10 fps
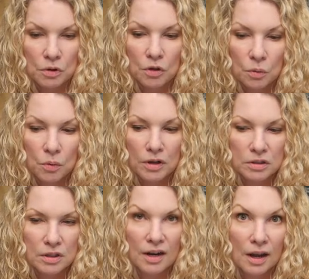
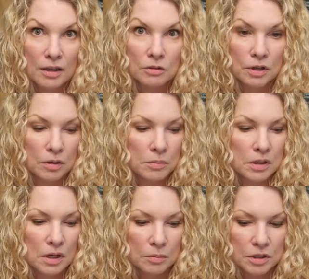Otherwise, I'd highly
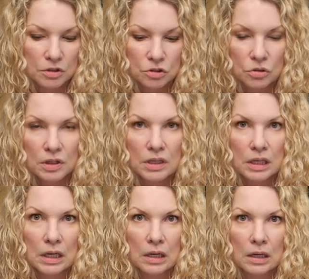recommend that because you can
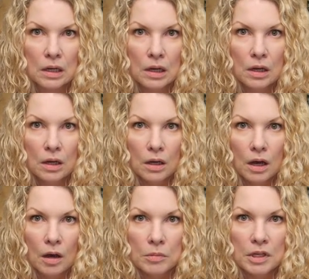get
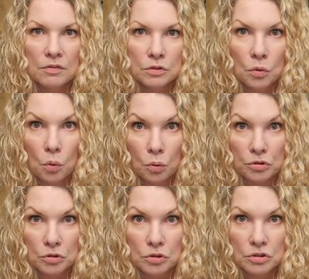um, even
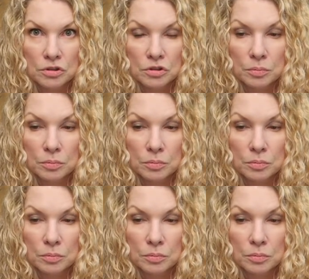holders